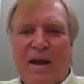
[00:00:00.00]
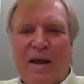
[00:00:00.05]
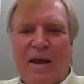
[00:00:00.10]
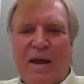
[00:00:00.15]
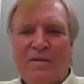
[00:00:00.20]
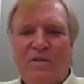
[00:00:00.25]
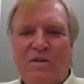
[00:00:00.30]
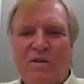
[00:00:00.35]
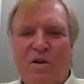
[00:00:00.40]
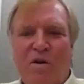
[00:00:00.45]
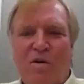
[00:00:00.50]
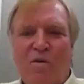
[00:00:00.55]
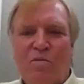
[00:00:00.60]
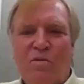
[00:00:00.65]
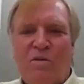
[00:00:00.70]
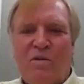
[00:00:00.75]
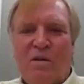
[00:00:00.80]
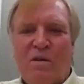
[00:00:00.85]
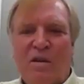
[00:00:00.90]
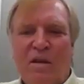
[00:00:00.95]
and
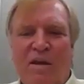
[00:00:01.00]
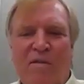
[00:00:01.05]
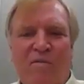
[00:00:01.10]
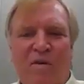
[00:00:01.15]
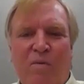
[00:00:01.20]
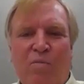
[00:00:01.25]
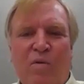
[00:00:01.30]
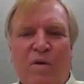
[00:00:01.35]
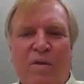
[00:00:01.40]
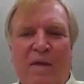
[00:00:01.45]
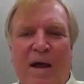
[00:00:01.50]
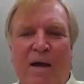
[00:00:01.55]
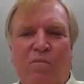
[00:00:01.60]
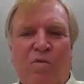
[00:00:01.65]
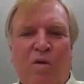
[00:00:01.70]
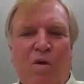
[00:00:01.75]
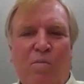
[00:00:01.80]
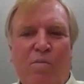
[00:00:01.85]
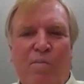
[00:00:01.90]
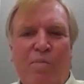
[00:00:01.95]
so live it with that
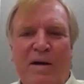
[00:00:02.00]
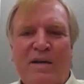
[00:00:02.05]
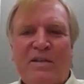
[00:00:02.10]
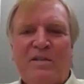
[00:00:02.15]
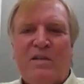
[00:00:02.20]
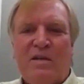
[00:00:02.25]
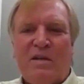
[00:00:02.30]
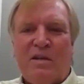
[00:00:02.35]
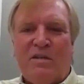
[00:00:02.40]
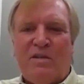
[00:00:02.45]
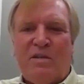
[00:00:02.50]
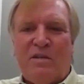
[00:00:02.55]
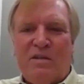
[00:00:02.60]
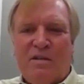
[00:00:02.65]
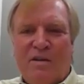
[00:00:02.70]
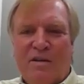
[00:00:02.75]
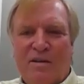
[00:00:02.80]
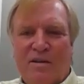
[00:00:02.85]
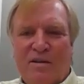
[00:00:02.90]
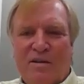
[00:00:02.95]
robustness,
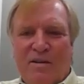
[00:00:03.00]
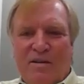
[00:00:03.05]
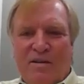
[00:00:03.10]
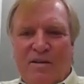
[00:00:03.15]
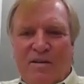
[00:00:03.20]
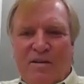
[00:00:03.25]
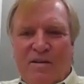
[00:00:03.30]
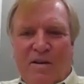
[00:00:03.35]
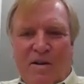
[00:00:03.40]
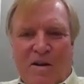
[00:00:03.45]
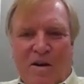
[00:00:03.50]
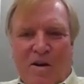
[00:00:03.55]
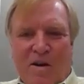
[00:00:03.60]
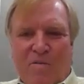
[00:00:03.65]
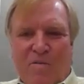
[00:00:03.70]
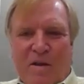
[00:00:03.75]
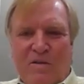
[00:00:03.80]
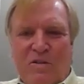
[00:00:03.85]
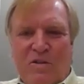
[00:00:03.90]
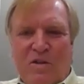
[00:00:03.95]
you know,
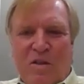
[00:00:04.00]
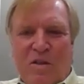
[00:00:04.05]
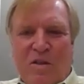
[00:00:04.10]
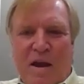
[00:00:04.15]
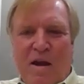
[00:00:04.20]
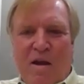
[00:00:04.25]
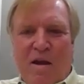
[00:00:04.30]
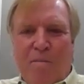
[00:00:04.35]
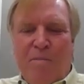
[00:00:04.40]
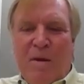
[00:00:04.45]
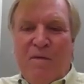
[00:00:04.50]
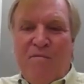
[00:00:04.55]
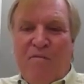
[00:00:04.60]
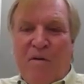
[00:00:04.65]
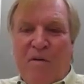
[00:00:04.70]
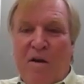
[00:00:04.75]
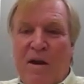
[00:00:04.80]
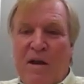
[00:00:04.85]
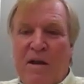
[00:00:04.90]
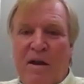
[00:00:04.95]
that's there. Be
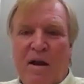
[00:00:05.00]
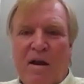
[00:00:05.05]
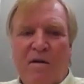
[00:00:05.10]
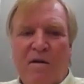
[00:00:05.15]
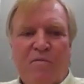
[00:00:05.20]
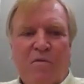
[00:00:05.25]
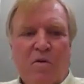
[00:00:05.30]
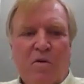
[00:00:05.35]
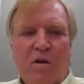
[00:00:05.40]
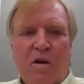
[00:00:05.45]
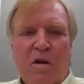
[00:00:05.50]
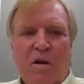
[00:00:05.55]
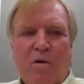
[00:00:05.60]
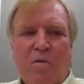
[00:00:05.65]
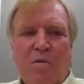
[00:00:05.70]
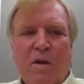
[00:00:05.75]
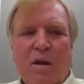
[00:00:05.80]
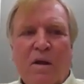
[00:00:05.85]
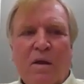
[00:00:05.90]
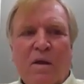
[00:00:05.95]
very careful. You know,